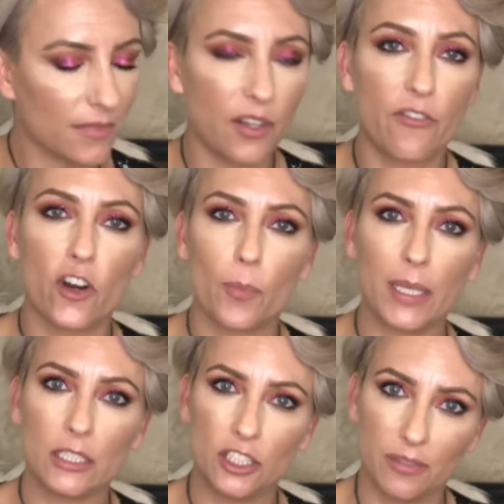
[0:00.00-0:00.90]
the
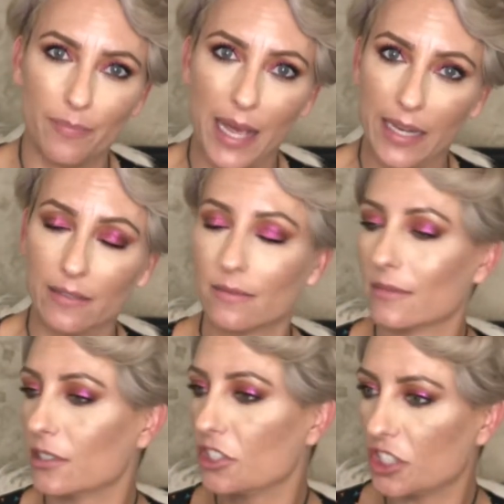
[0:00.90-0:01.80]
verbiage, man,
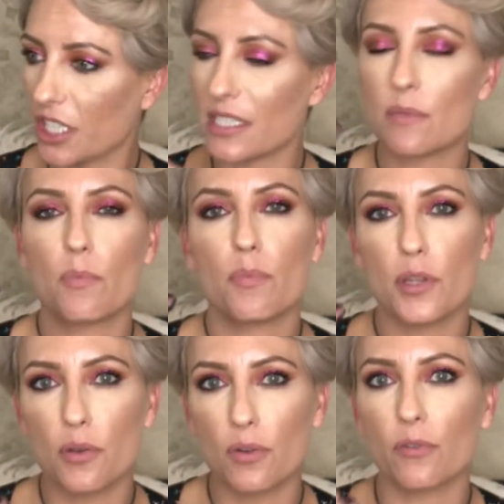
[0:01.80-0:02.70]
just
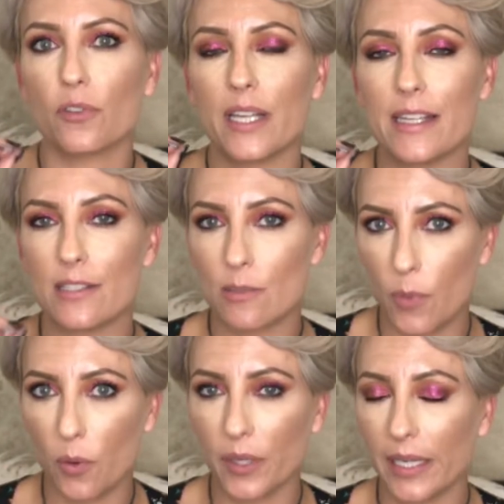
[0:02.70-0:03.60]
beautifully
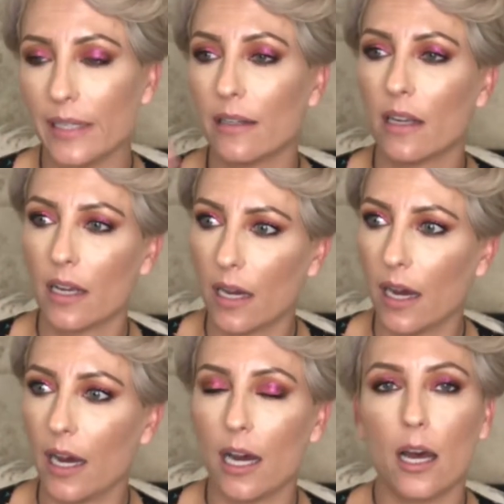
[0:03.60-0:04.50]
spoken,
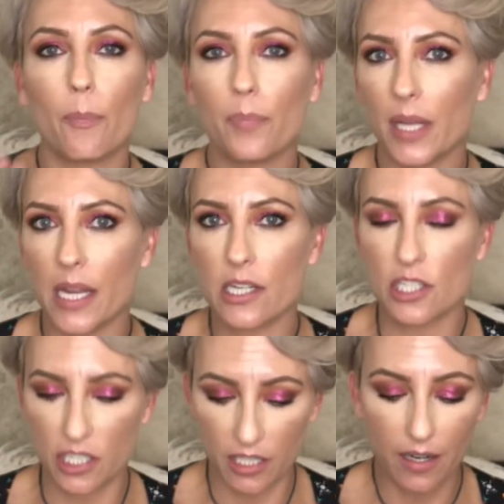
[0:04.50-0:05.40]
uh, a
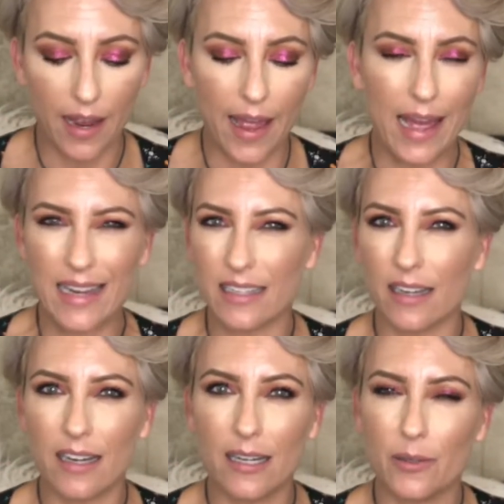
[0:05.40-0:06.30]
peach and
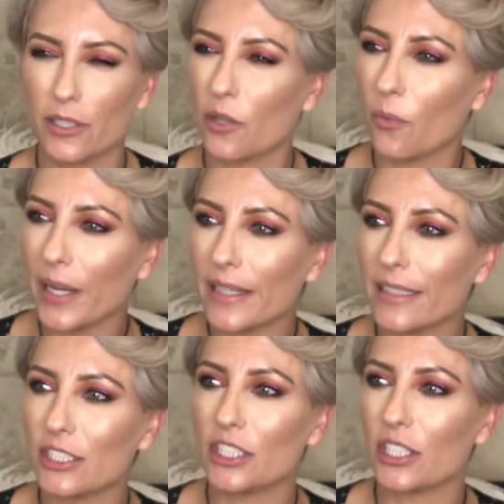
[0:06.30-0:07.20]
uh, the way
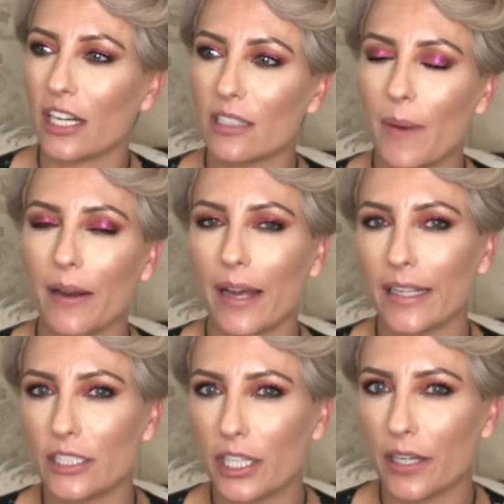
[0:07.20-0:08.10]
that she talked about
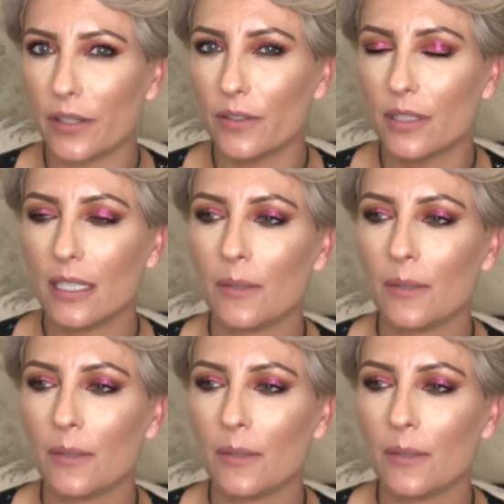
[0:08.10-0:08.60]
eyeshadow